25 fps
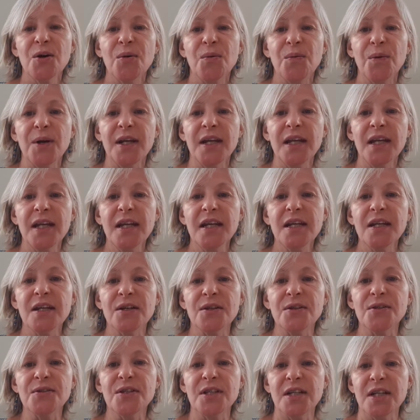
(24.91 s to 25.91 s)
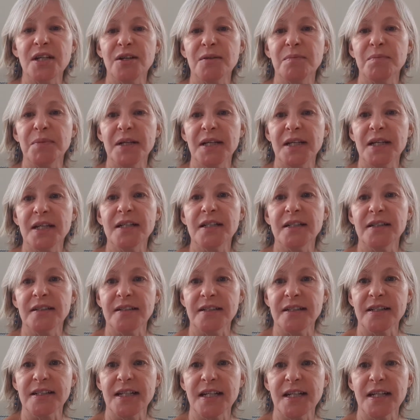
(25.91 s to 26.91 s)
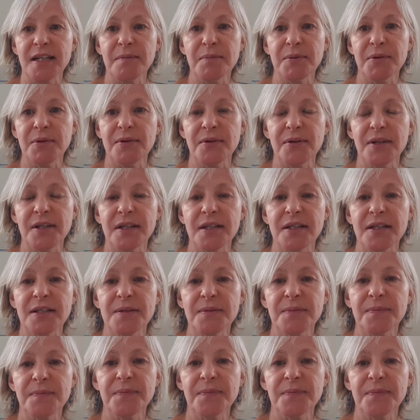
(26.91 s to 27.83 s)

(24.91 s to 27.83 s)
when he knows he could be killed at any point?